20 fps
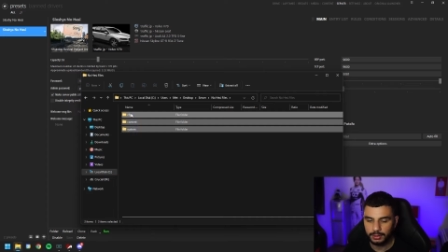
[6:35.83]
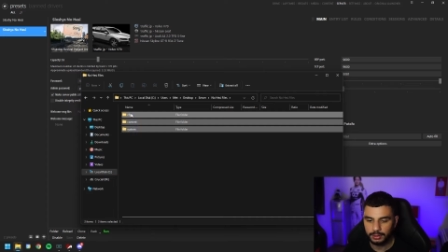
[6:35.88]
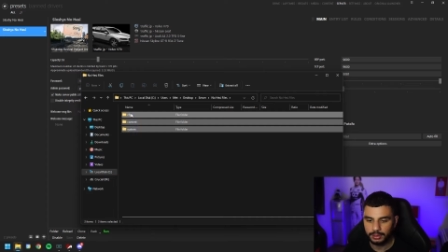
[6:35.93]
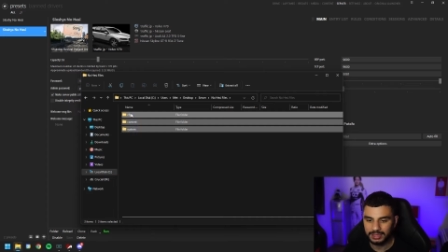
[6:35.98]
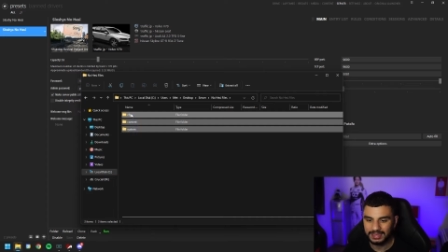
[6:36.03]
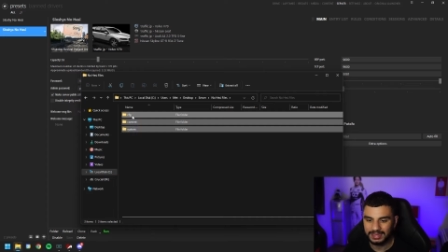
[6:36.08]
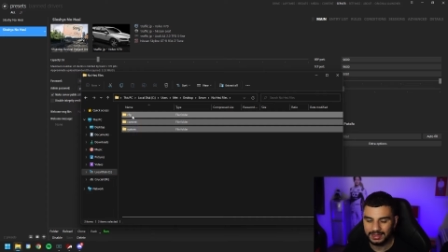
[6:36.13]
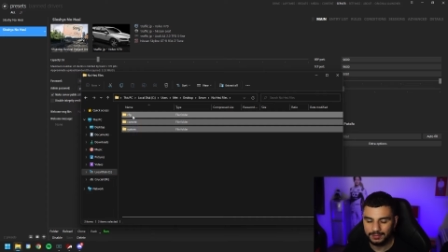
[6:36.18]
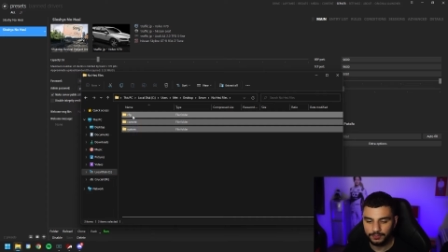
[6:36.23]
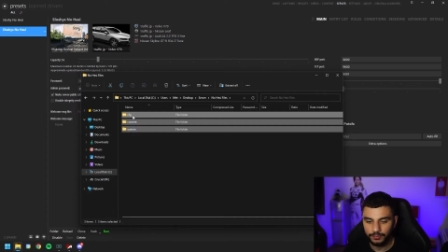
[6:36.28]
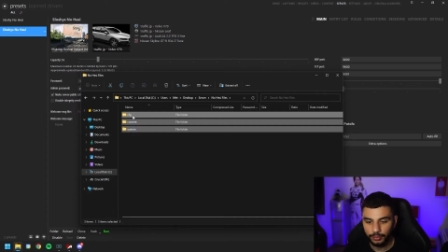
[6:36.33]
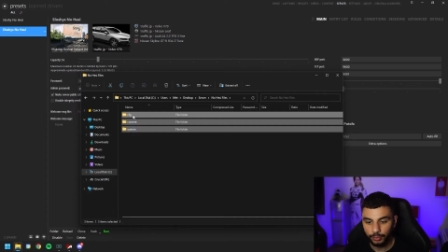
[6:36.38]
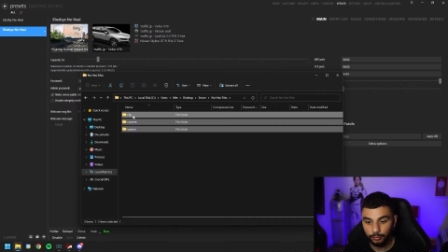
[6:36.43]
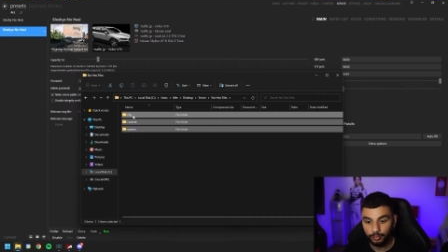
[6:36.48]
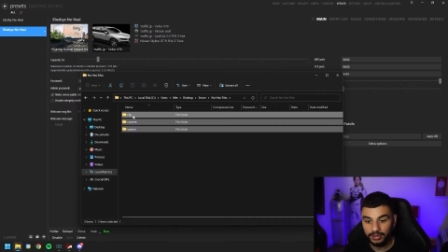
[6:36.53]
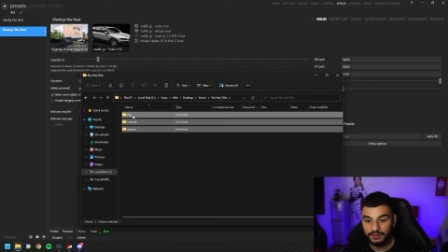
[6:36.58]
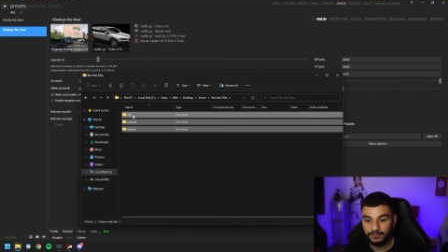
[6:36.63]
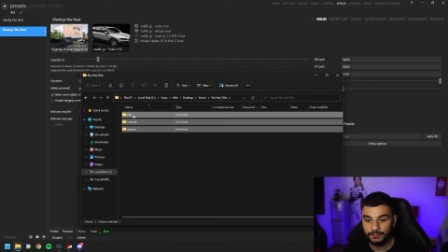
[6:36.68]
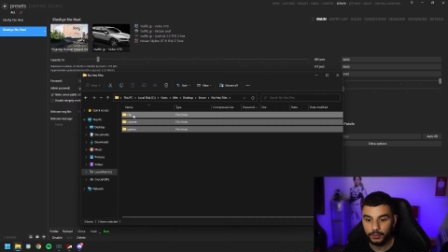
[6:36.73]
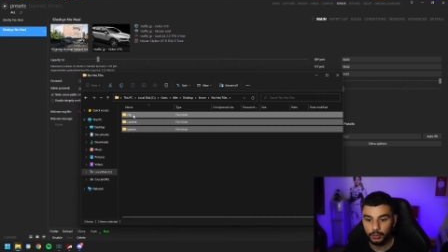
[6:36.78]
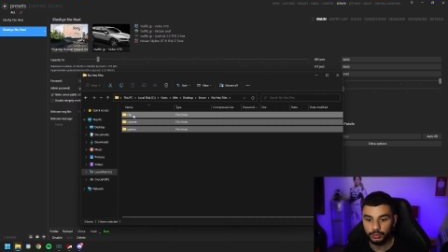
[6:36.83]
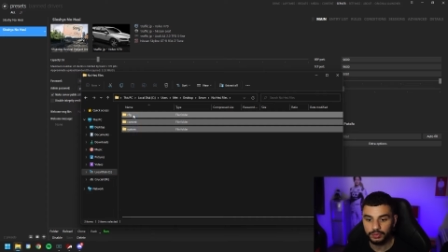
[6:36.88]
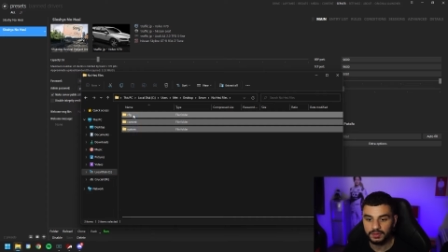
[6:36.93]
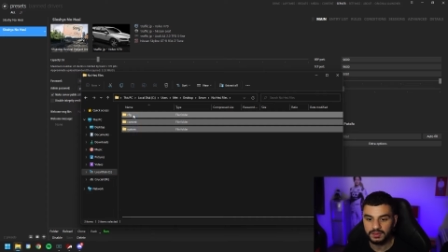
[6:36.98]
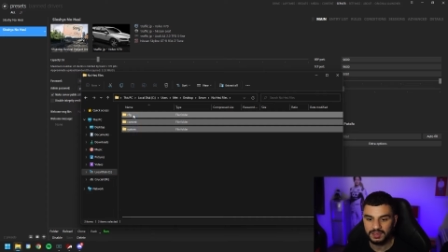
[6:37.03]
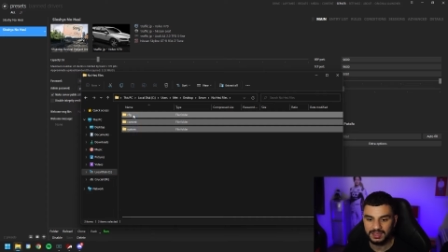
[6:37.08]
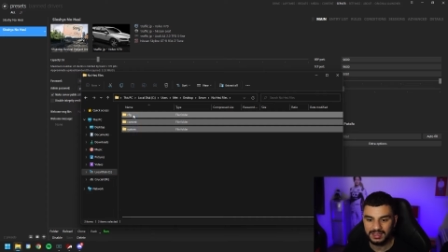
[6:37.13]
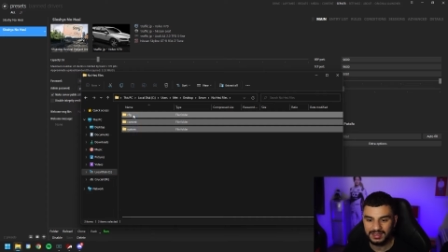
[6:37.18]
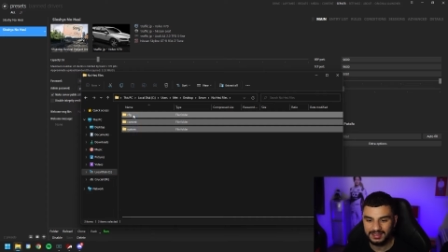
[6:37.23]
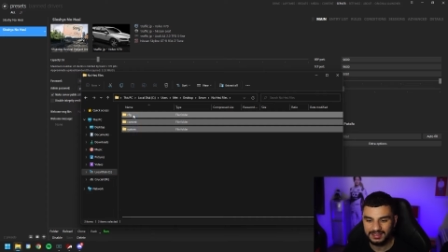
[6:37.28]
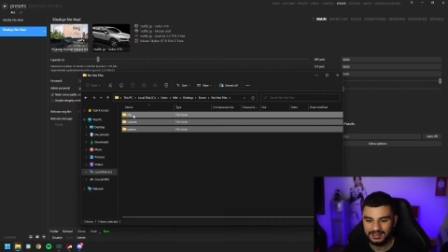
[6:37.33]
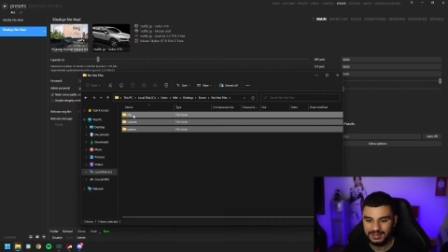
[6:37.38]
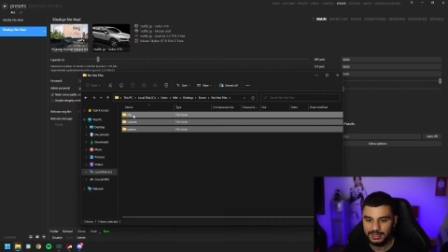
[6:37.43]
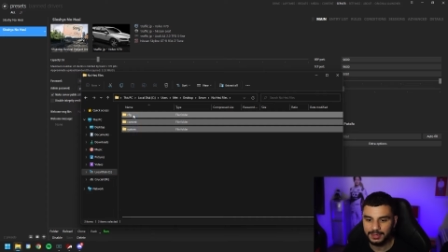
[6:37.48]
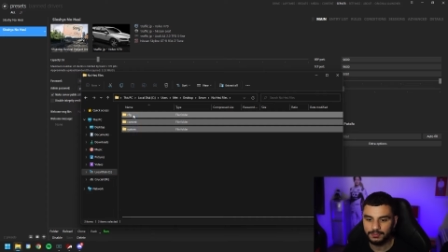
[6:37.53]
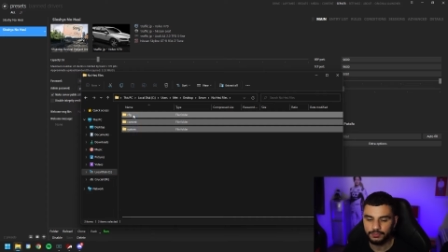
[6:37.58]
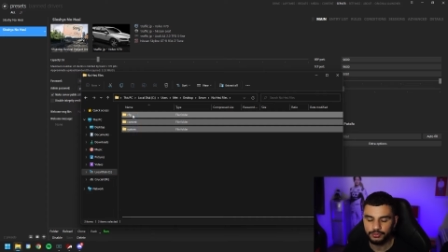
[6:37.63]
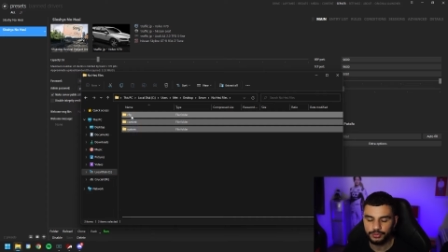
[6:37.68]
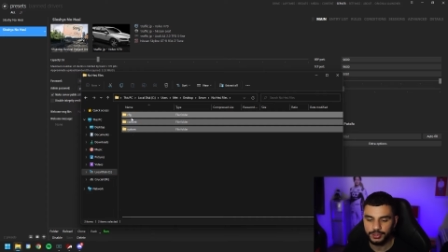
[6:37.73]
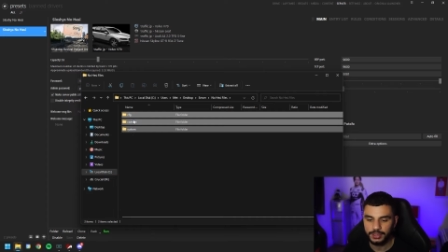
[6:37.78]
You're gonna have three folders here,
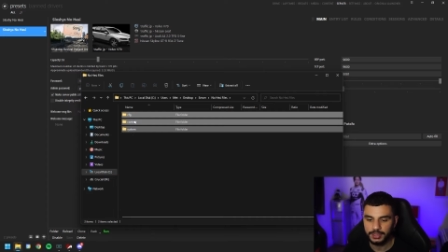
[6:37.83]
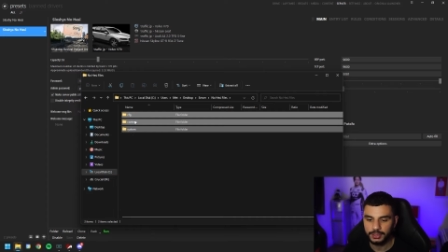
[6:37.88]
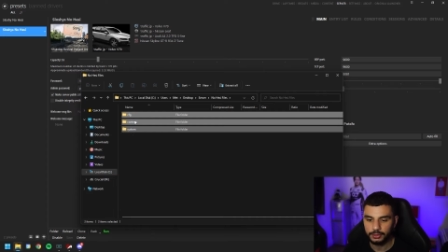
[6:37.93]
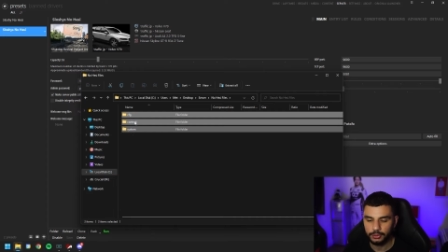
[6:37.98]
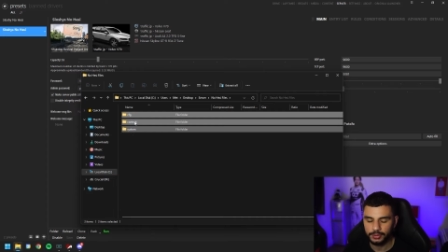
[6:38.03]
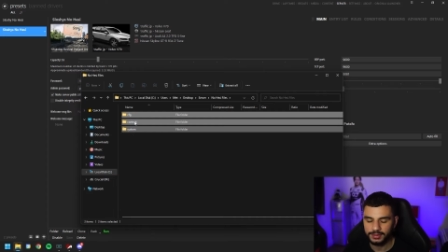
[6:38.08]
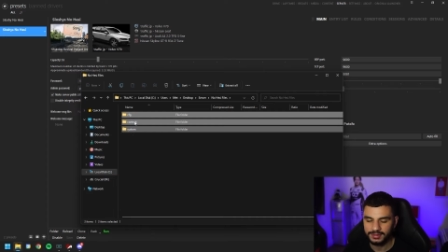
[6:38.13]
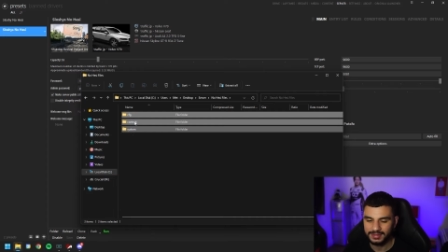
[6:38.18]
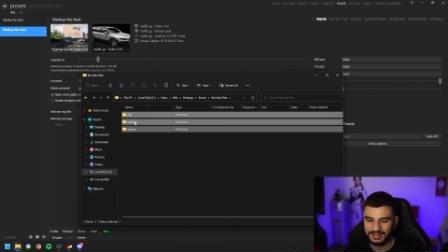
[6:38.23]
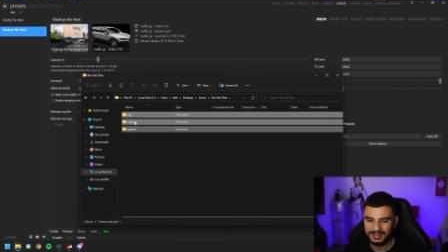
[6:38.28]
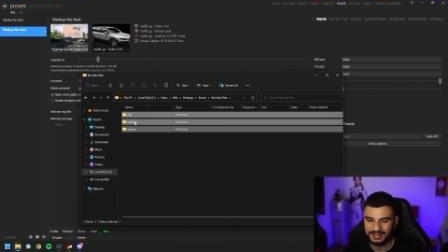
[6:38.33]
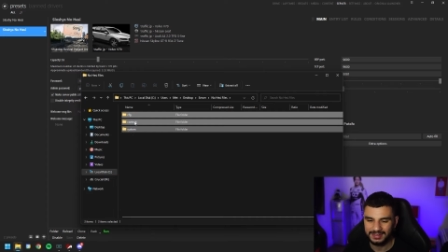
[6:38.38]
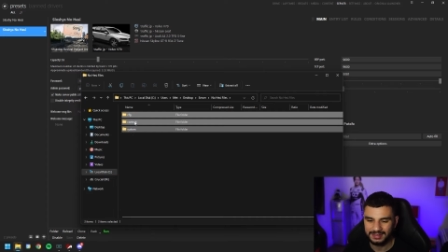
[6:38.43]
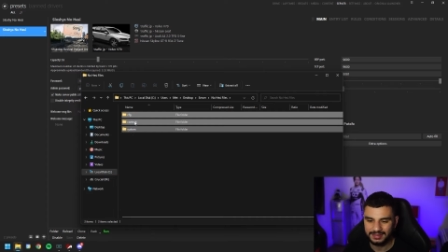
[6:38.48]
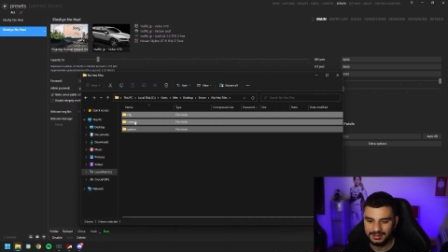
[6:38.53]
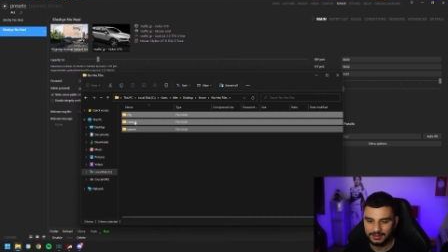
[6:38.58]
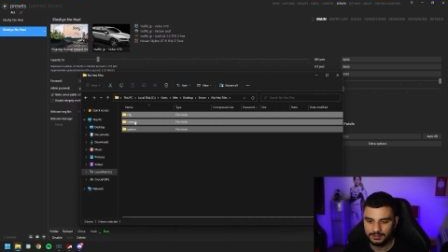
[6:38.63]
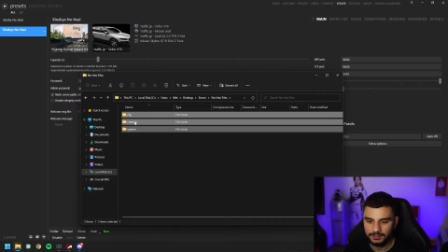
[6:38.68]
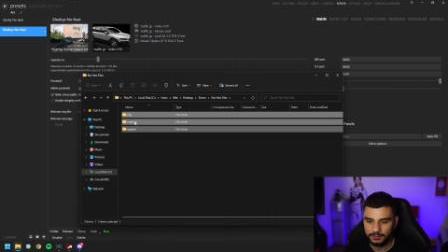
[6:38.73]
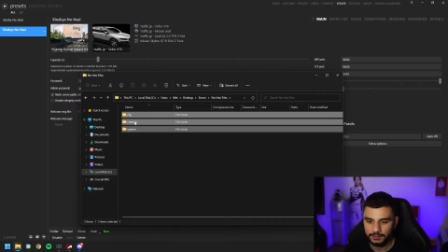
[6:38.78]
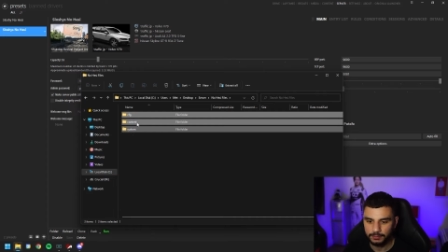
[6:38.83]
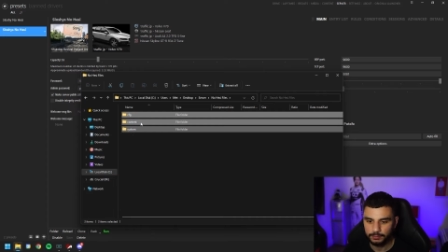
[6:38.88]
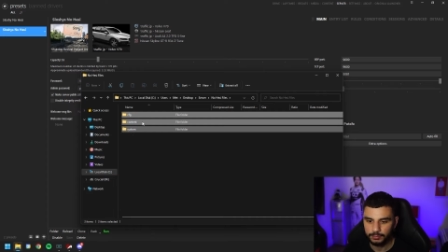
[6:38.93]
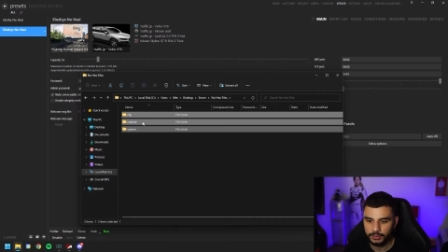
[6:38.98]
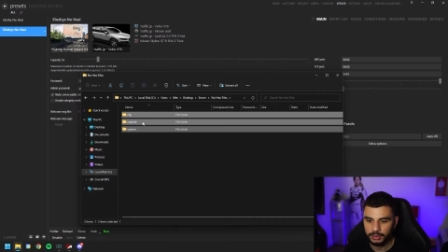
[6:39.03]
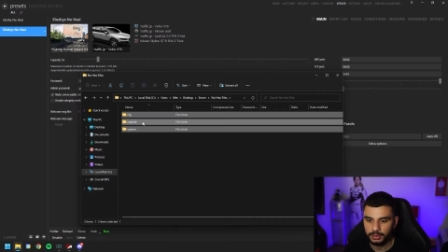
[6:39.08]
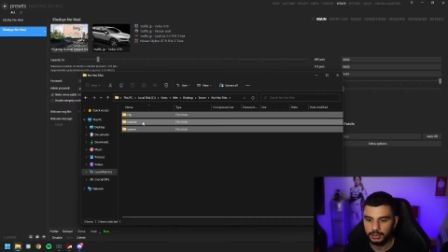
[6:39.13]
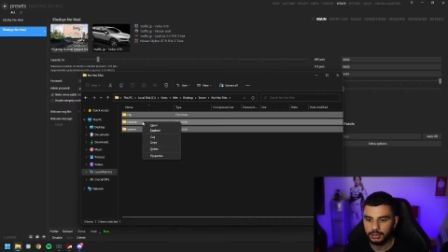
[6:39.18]
CFG, content and system.